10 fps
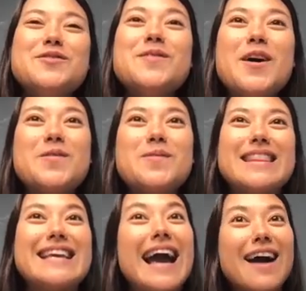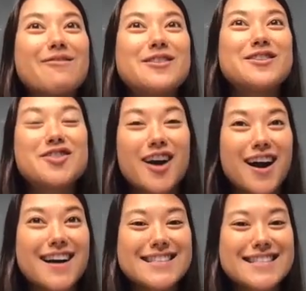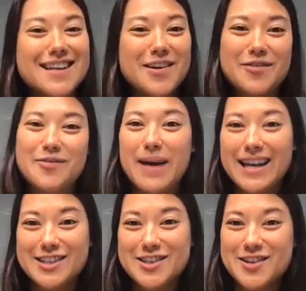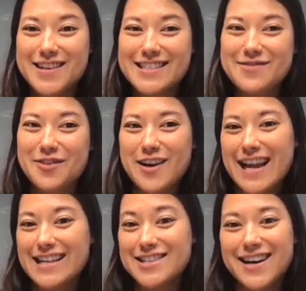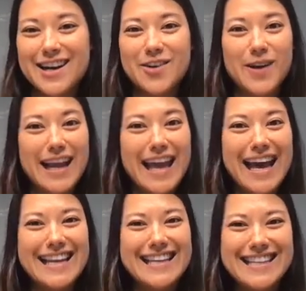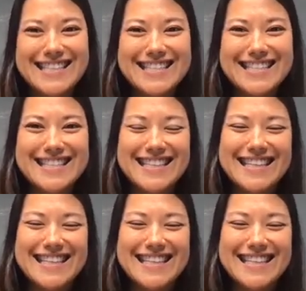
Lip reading: you know what the average cost of pet insurance for a dog or a cat is?